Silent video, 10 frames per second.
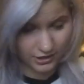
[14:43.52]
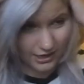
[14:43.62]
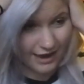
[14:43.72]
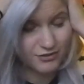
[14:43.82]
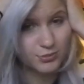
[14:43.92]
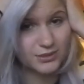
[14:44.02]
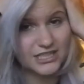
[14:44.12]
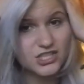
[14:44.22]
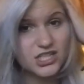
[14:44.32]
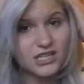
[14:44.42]
After
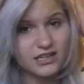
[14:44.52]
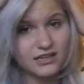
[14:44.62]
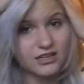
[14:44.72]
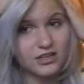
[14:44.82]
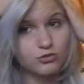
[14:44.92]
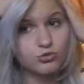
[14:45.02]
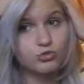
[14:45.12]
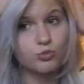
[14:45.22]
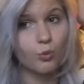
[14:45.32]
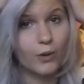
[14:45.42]
bleaching,
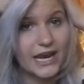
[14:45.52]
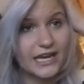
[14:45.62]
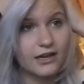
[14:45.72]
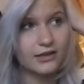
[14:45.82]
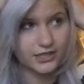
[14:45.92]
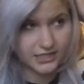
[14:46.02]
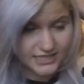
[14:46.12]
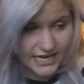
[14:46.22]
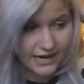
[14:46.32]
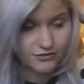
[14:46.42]
wait, like the
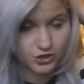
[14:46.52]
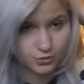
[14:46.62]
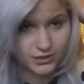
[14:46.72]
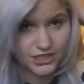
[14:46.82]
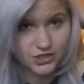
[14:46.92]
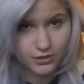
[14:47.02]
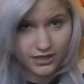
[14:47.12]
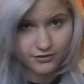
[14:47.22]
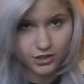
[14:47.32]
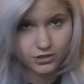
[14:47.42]
day after you bleach or
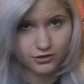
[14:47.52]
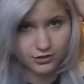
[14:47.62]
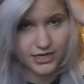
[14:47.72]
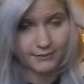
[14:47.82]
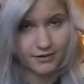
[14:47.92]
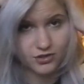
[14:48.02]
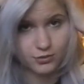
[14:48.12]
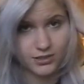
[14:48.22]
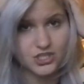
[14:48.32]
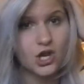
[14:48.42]
whatever, the time after you
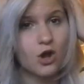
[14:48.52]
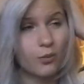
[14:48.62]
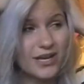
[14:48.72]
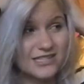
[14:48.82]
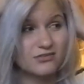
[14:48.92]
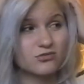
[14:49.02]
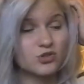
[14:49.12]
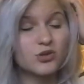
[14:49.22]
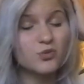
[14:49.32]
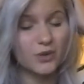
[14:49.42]
bleach,
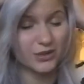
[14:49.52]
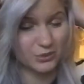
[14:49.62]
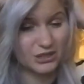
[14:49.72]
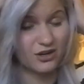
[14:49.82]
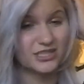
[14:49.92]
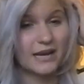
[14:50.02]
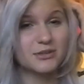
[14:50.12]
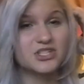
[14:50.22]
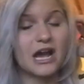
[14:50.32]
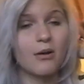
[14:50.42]
you can wait a really long time
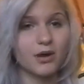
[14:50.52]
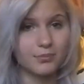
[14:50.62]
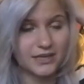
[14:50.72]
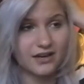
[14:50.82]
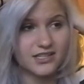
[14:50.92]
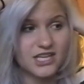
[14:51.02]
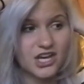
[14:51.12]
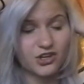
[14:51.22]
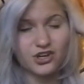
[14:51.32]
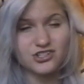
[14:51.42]
to shower because
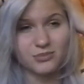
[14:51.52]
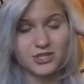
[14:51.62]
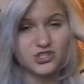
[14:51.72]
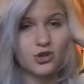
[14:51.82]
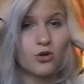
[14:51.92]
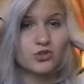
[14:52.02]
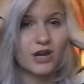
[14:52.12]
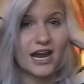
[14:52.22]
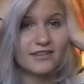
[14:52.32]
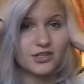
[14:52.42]
your hair is going to be so
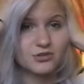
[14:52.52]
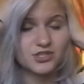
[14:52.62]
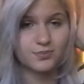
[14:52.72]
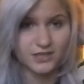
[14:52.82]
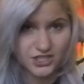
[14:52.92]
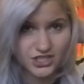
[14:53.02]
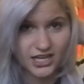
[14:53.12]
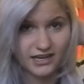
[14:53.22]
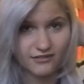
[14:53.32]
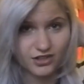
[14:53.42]
dry that you just bleached
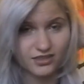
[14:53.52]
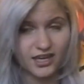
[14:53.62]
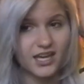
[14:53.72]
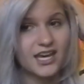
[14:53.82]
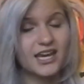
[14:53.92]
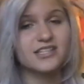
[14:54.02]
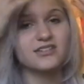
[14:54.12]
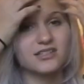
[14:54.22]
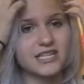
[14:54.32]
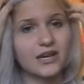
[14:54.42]
it and everything. It's
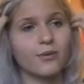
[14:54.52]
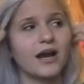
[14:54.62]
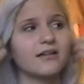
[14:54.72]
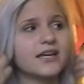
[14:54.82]
going to take a while.